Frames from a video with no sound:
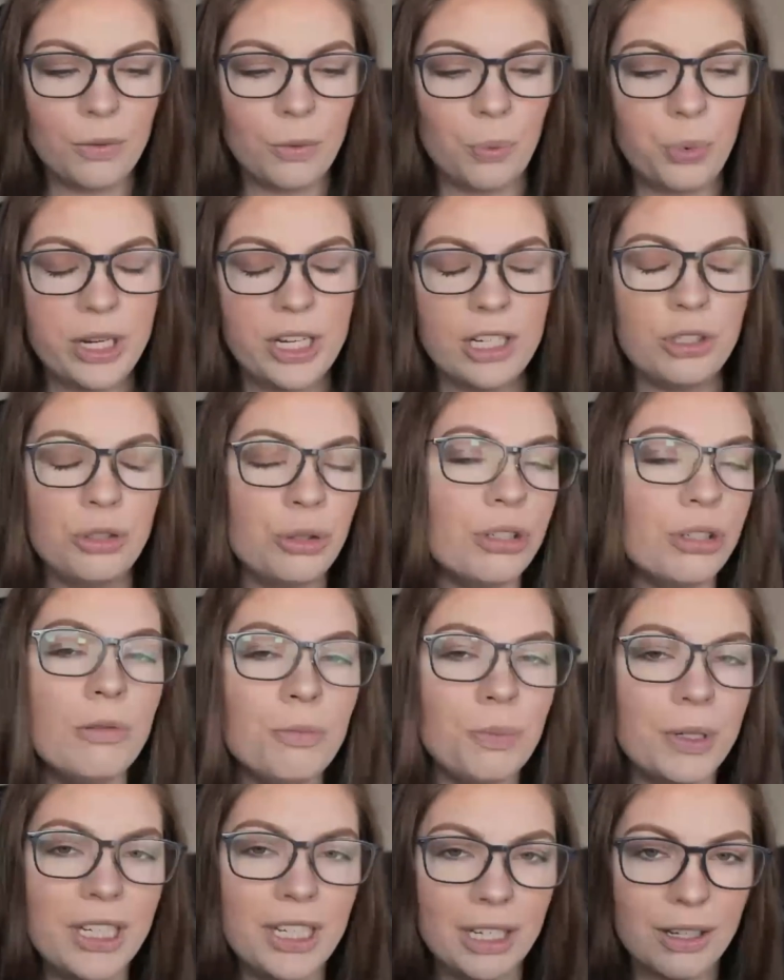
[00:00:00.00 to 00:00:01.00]
we
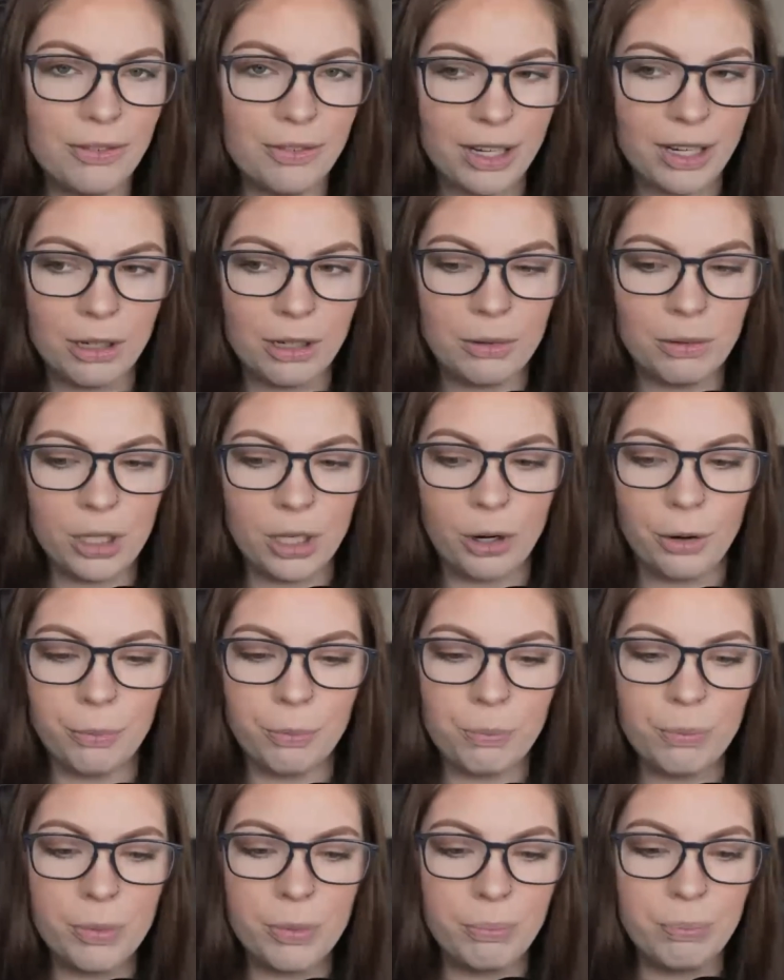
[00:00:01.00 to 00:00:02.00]
shouldn't be giving,
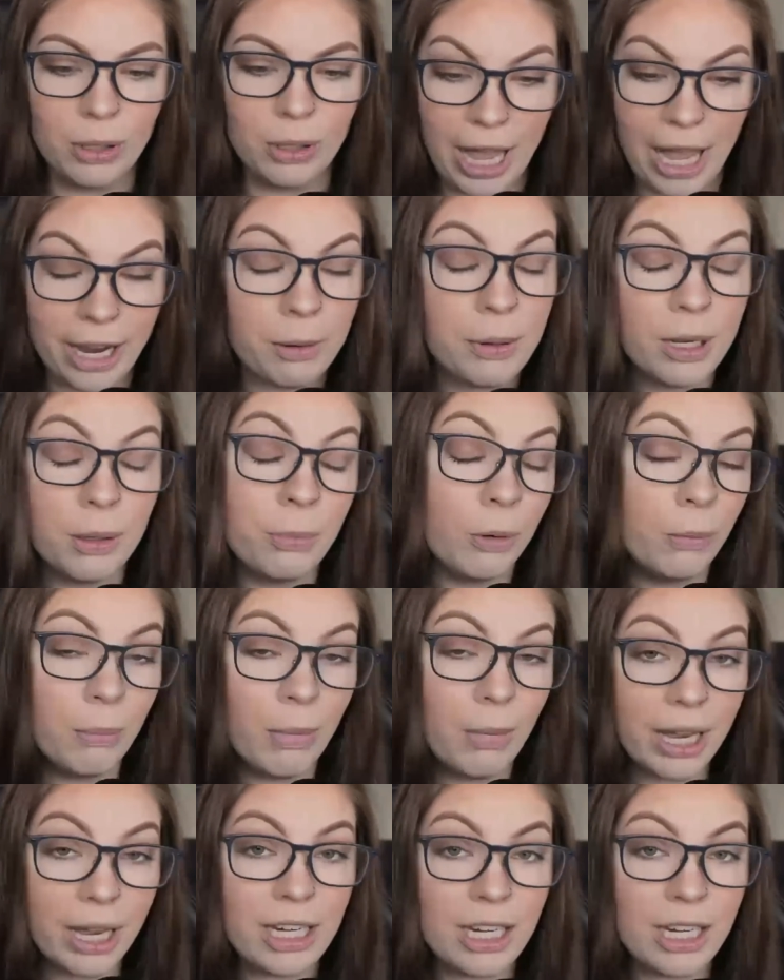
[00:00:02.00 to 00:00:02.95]
black people money